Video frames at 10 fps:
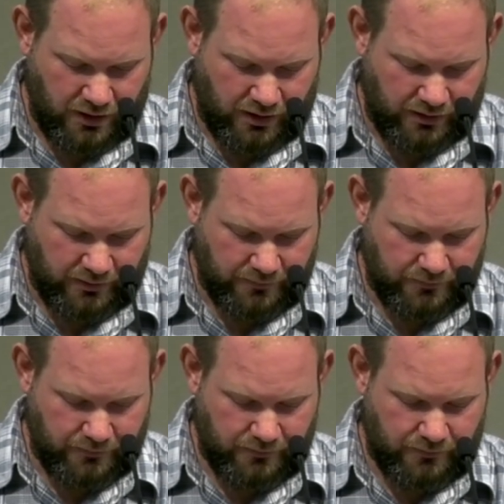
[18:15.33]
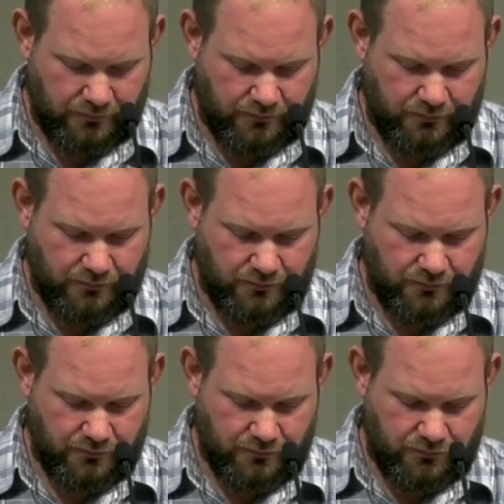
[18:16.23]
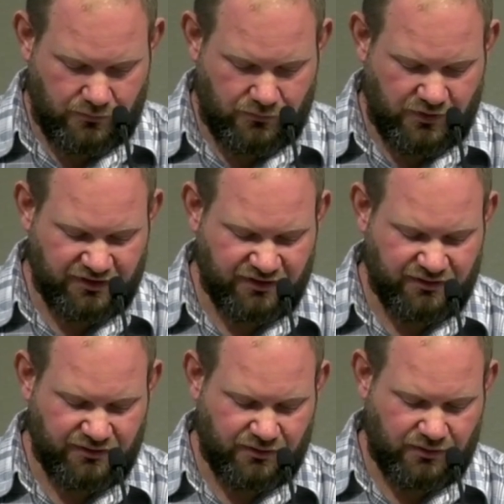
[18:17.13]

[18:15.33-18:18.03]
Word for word: Um, this is,